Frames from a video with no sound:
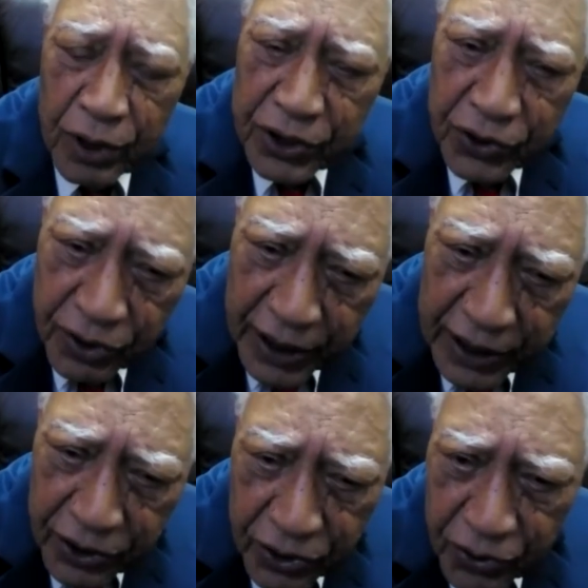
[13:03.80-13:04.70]
what you need
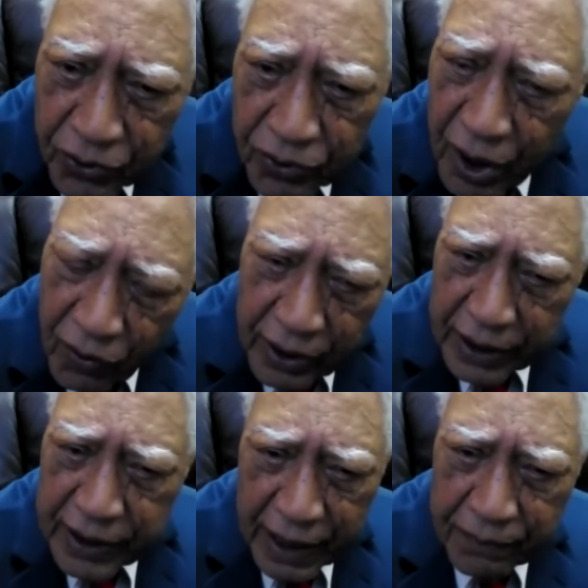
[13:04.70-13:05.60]
to do, and all
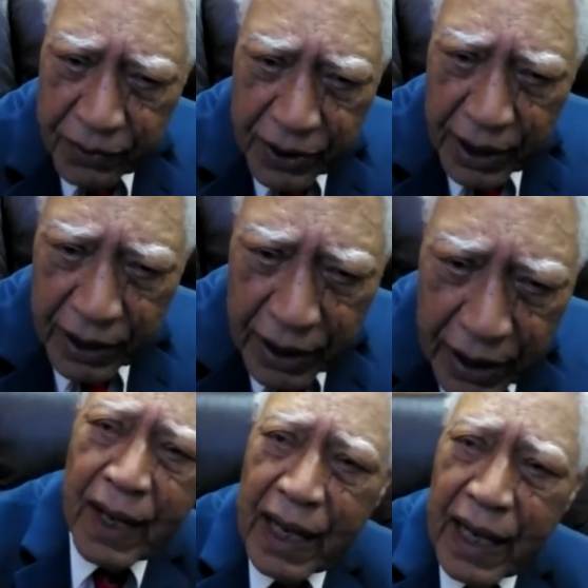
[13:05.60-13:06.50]
that
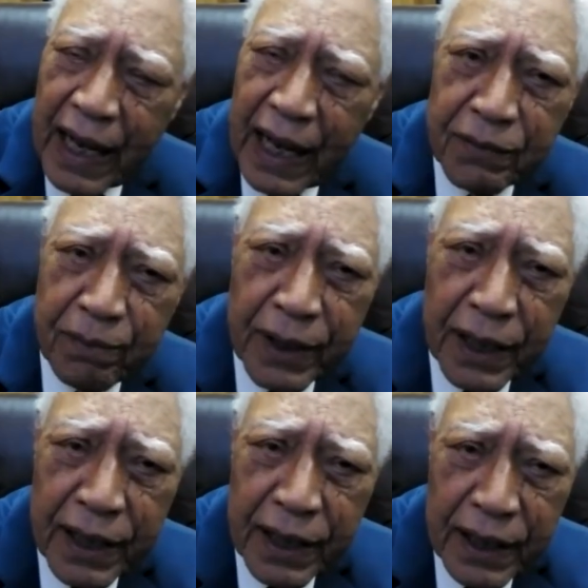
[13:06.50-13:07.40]
type of thing. I
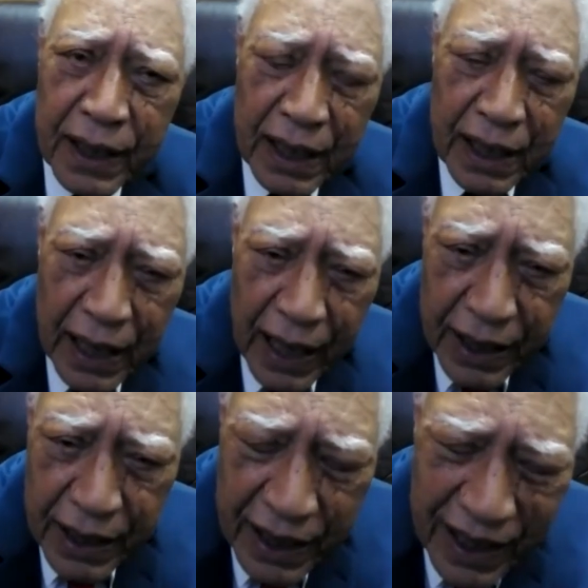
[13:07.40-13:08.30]
spent
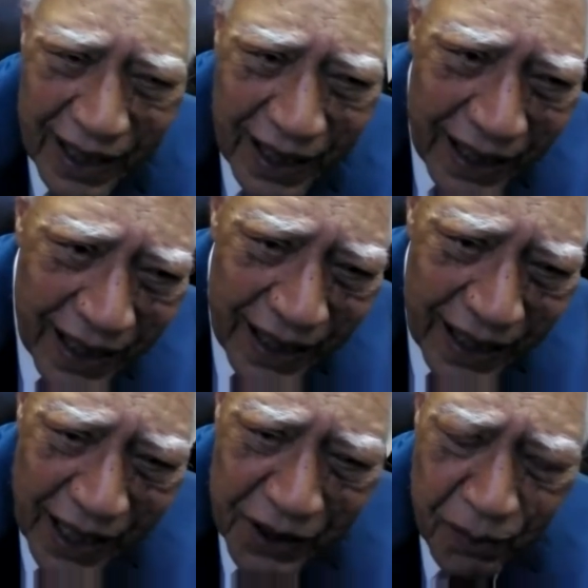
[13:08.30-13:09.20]
eh, eh,
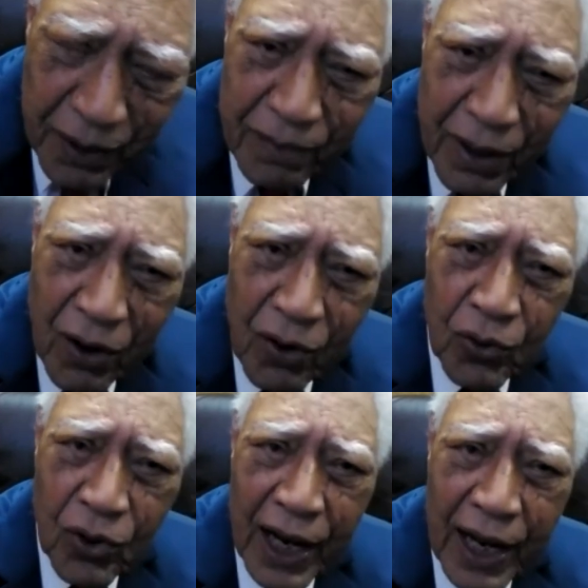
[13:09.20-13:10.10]
eh, I spent my
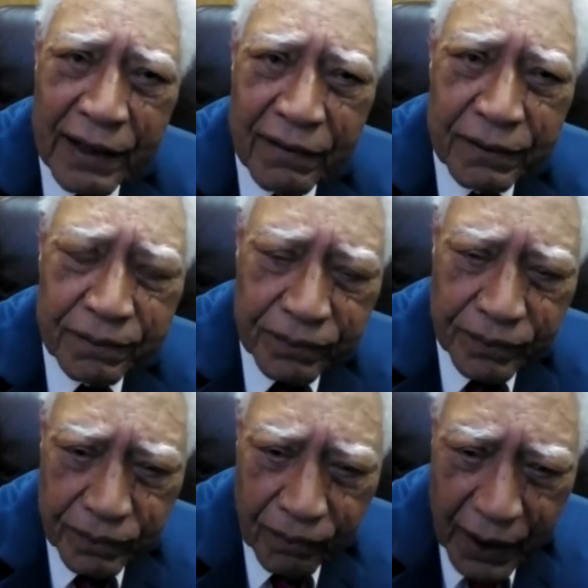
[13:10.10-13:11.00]
whole life,
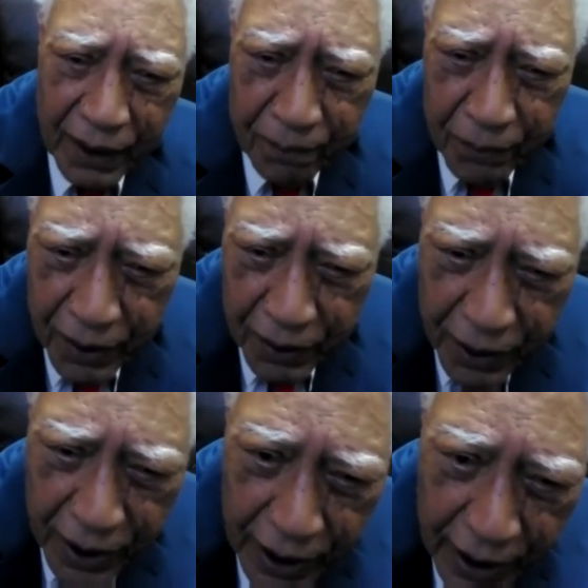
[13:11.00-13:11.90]
and,
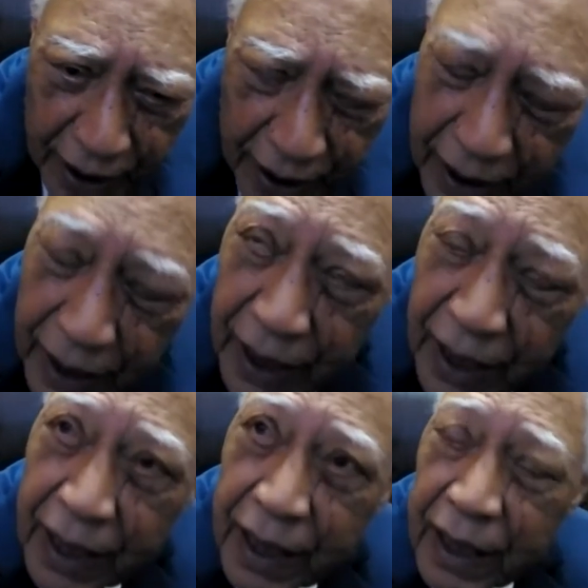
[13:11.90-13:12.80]

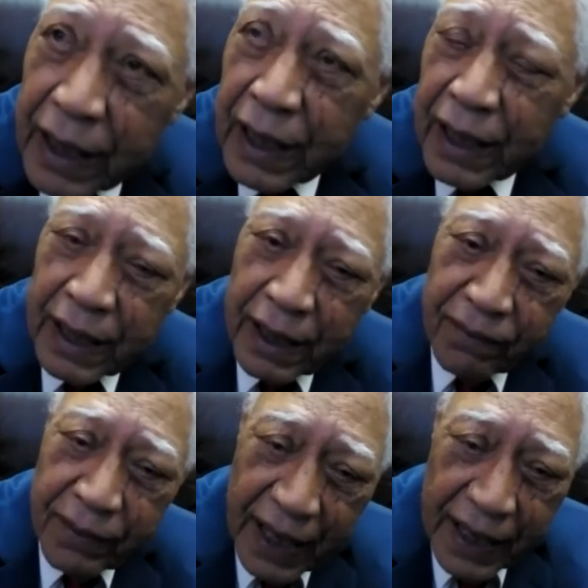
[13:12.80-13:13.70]
and, and
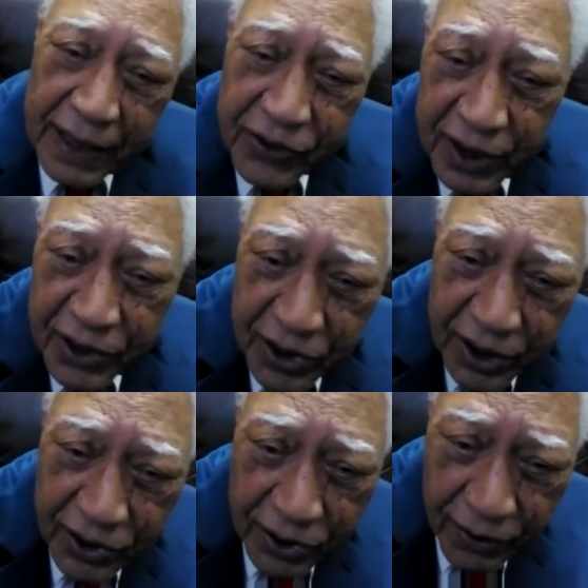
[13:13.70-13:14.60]
I'm 96
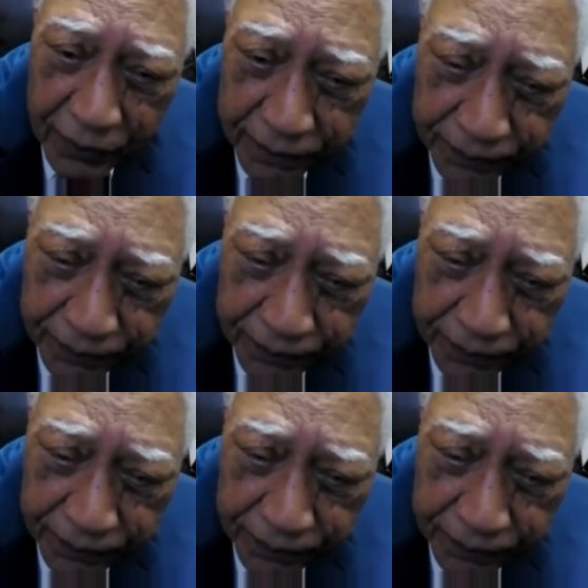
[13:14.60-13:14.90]
years old.